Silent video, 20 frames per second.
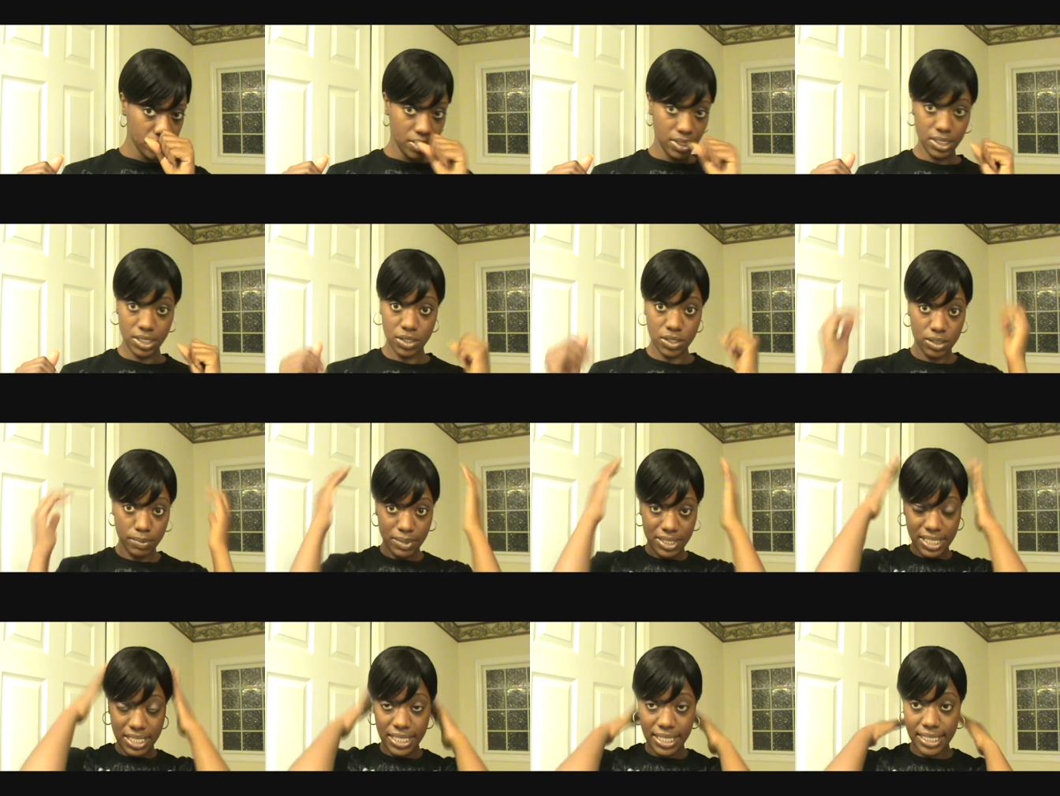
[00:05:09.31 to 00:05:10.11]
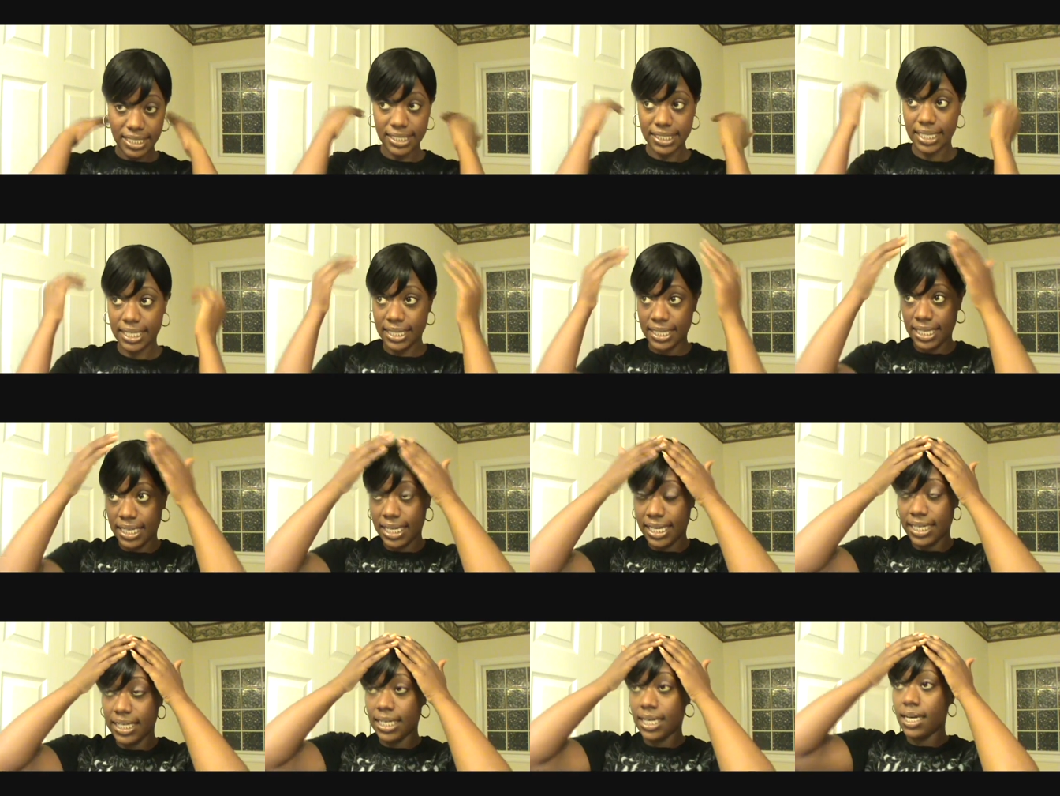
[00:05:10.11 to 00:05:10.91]
excuse me, 10 inch. And
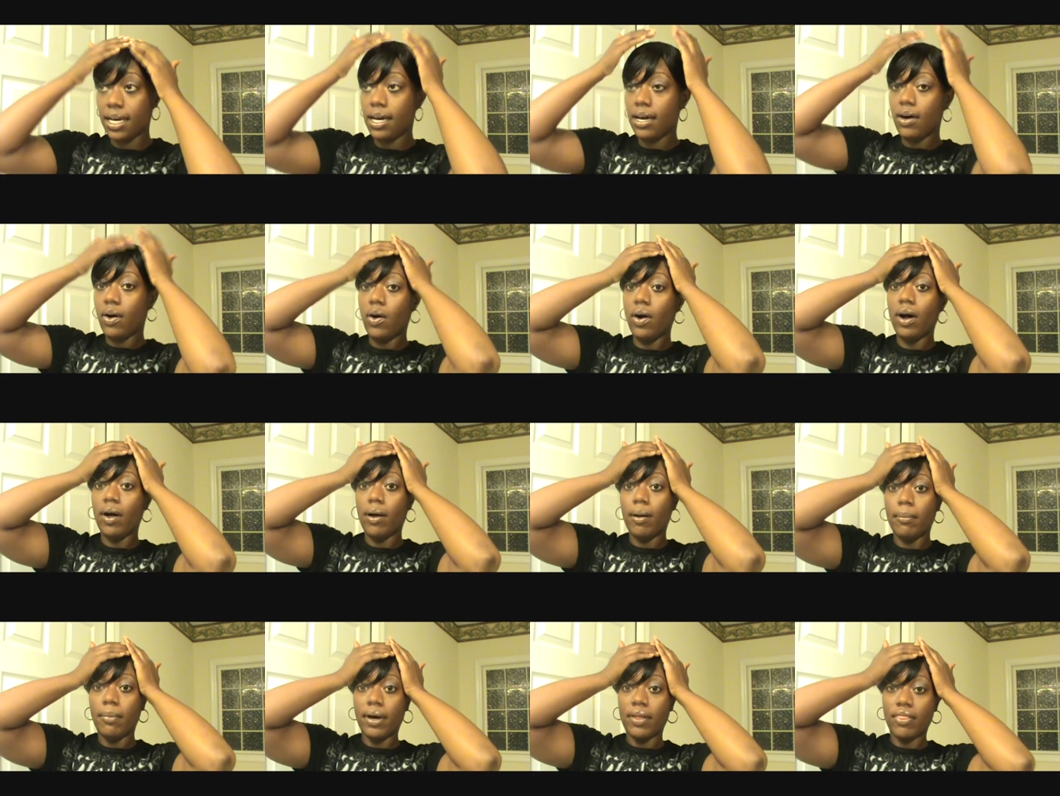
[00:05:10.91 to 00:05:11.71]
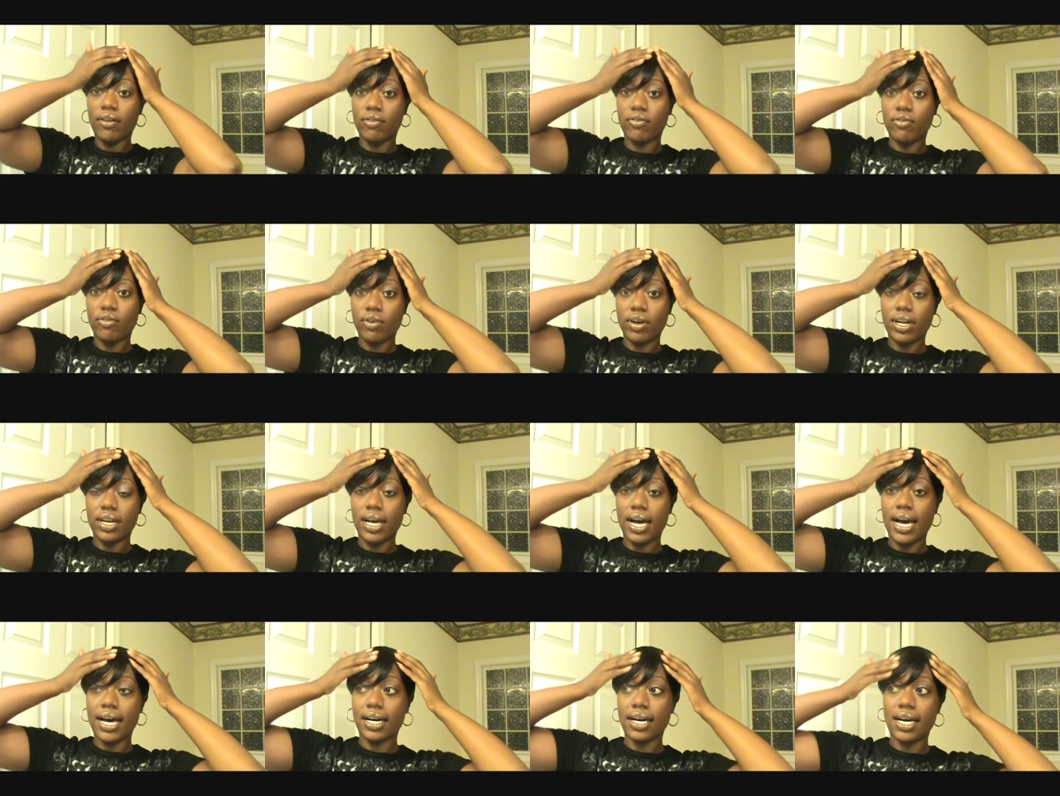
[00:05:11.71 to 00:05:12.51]
then in the front,
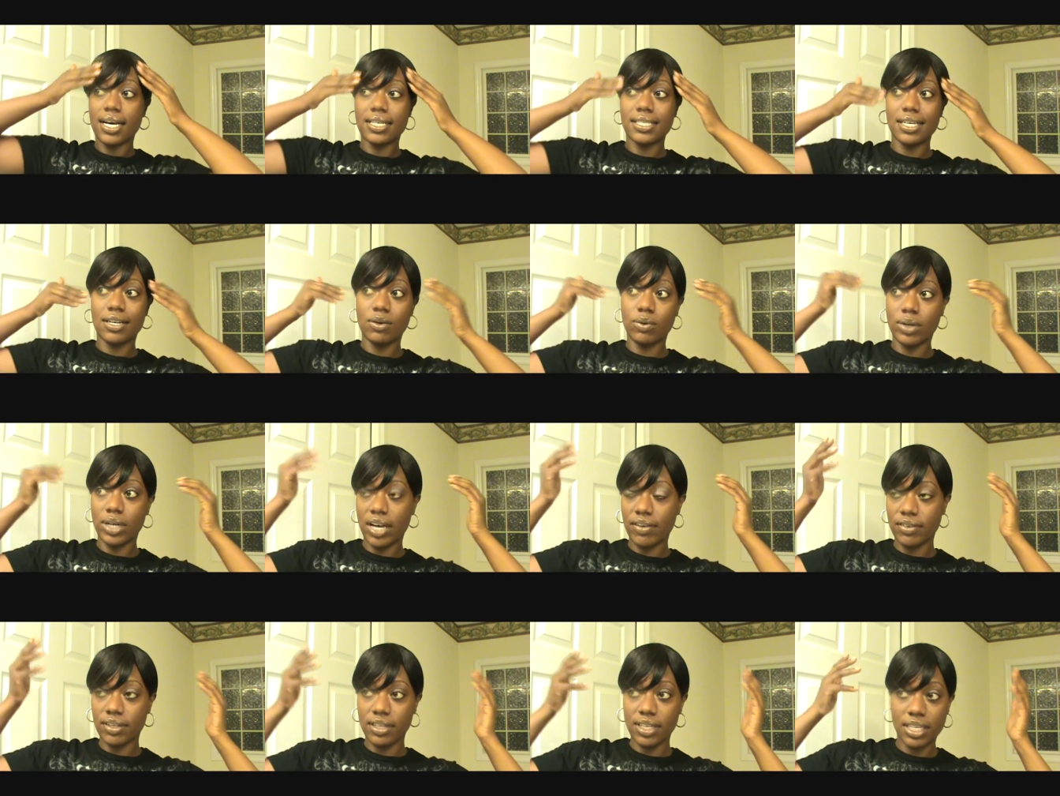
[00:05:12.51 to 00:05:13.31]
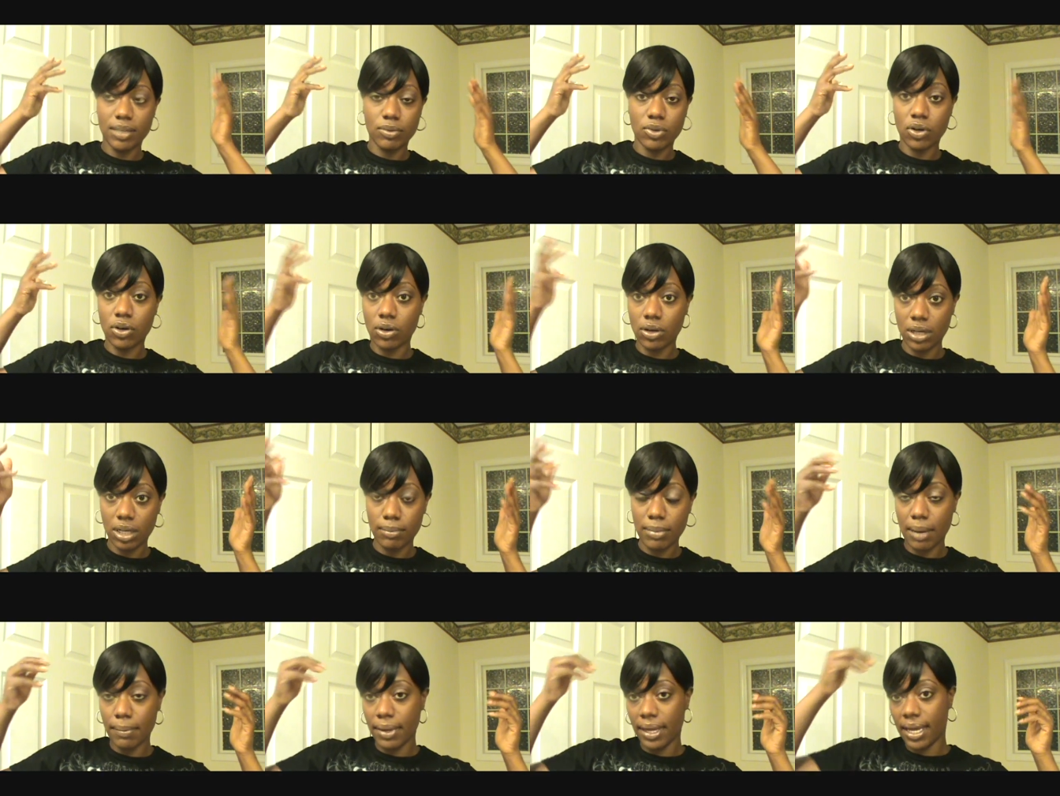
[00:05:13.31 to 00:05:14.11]
because I don't want to have to keep
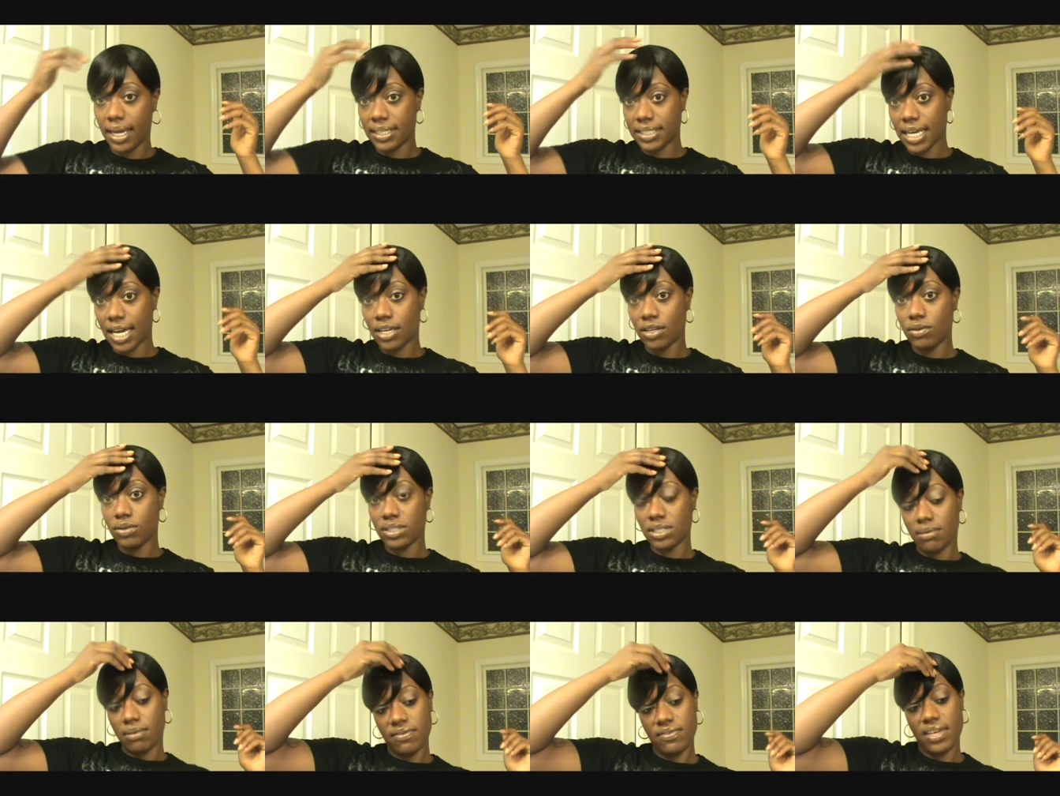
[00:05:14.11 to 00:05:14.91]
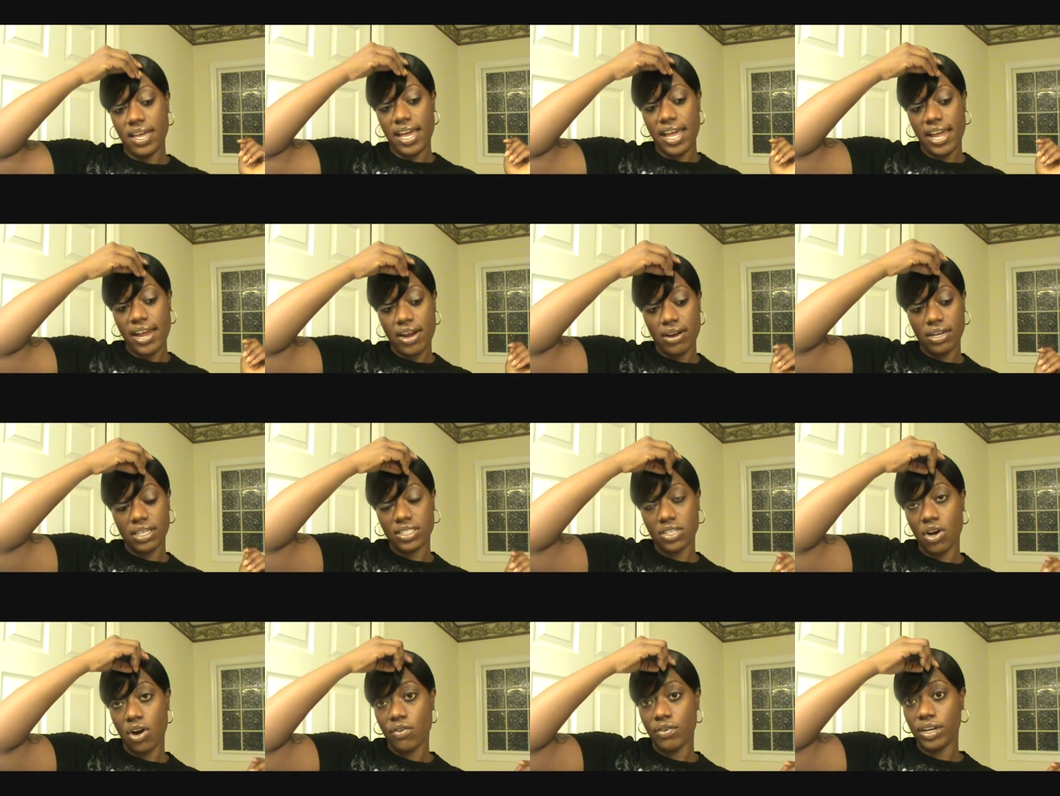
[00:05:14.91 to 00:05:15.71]
curling my bangs, I use some of that hair
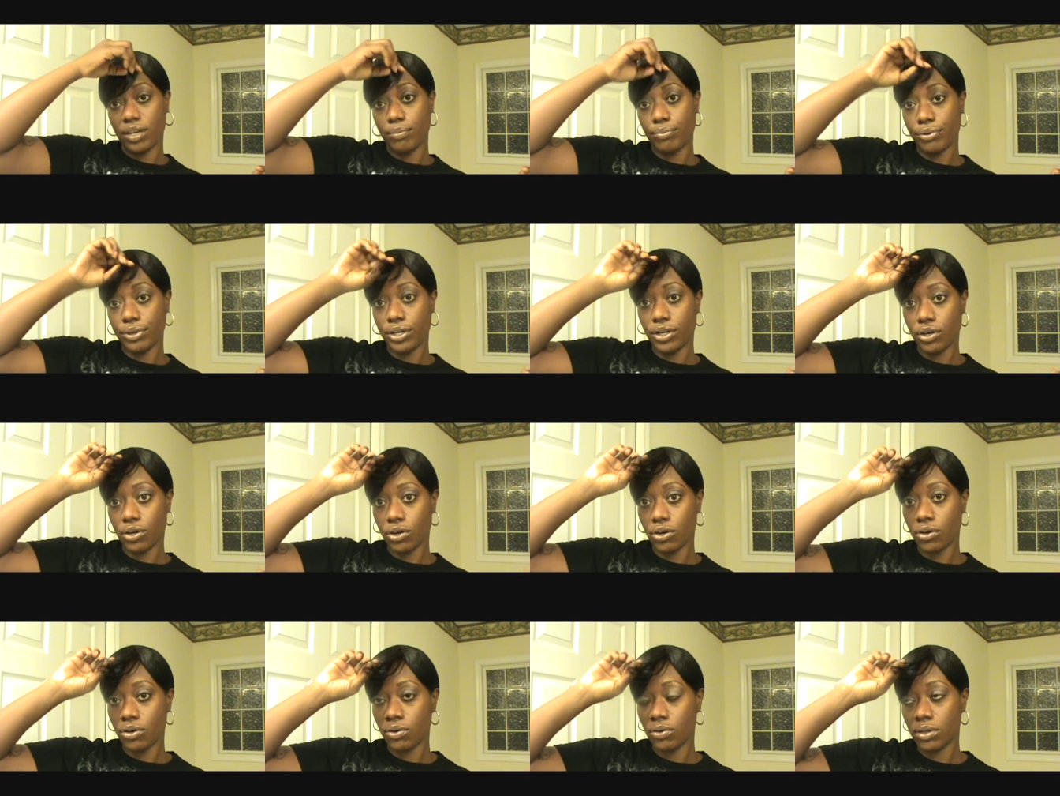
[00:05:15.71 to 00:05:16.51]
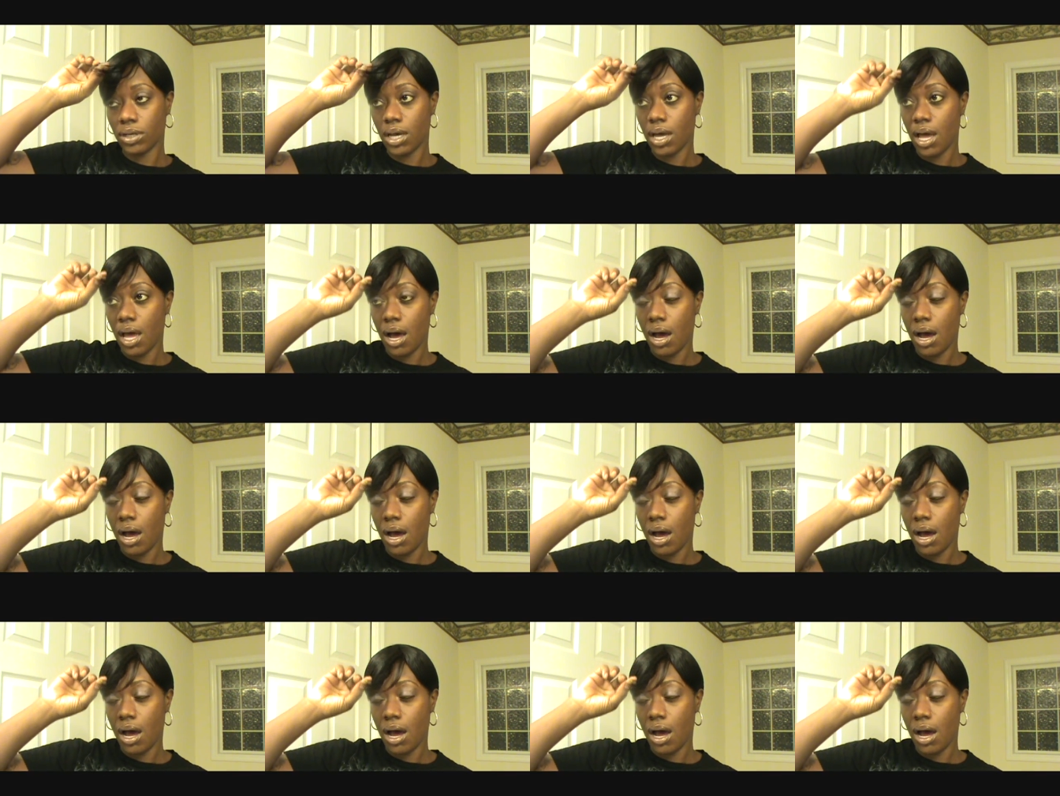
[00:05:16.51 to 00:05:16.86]
that's already pre-curled,